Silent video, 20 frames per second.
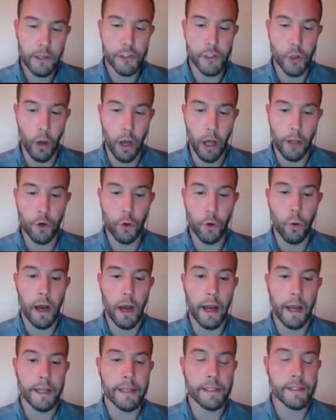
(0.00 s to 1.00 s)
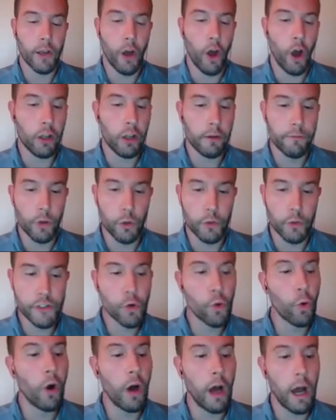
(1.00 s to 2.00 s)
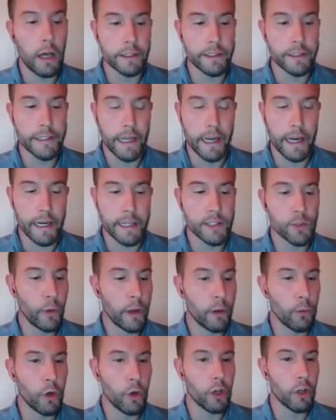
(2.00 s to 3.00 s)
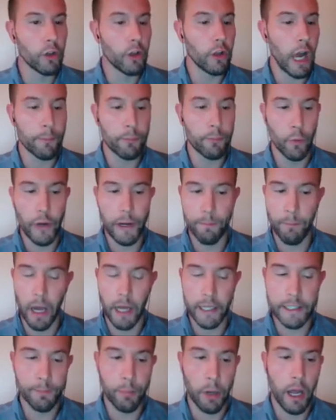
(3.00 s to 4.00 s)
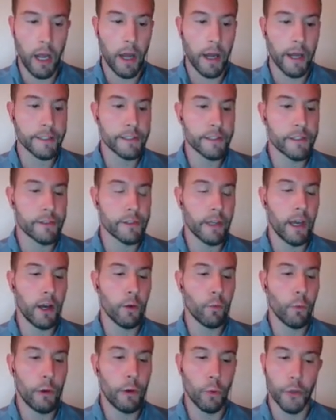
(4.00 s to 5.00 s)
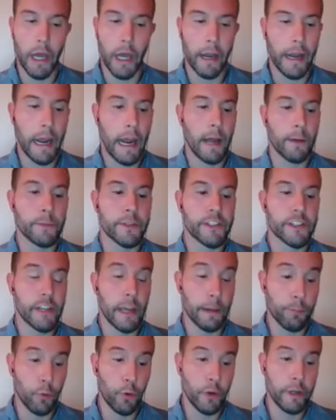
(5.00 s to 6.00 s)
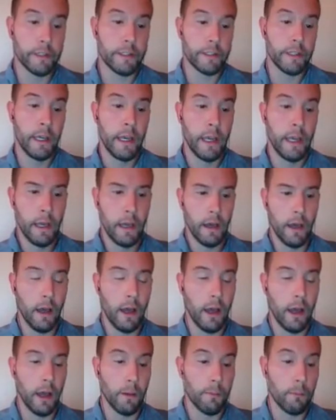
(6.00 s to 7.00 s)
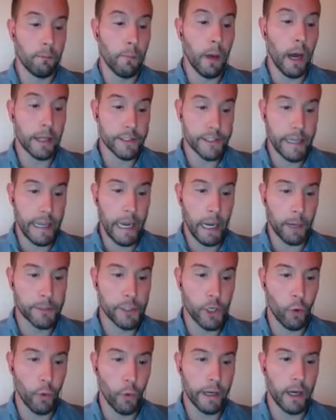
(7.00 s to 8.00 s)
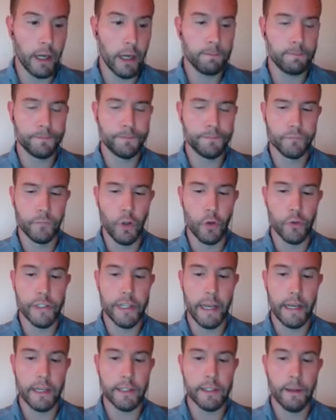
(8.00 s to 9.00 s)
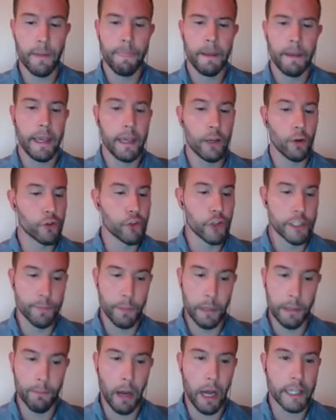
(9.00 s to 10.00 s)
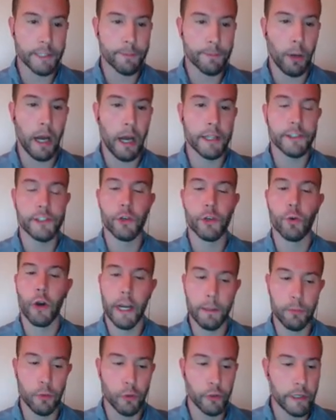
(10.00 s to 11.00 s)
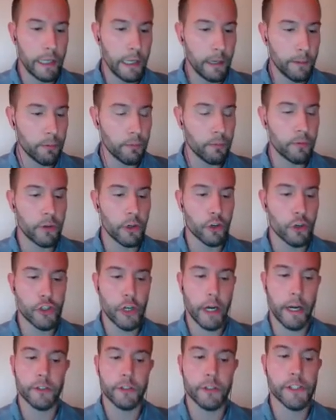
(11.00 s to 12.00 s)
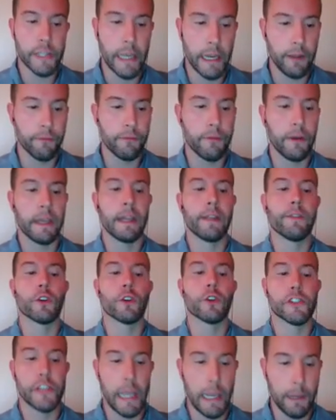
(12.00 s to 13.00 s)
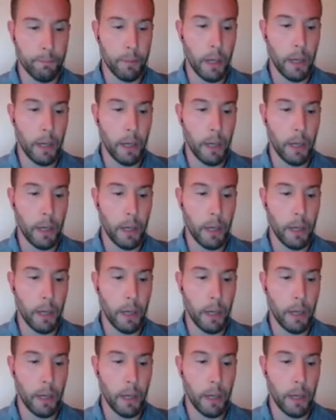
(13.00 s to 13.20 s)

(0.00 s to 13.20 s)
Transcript: So otherwise, all of those school holidays, we will operate mods pods. Uh, we will not have separate um, mods camps going on those days. It'll just be mods pods, so we're able to keep your child safe and in their same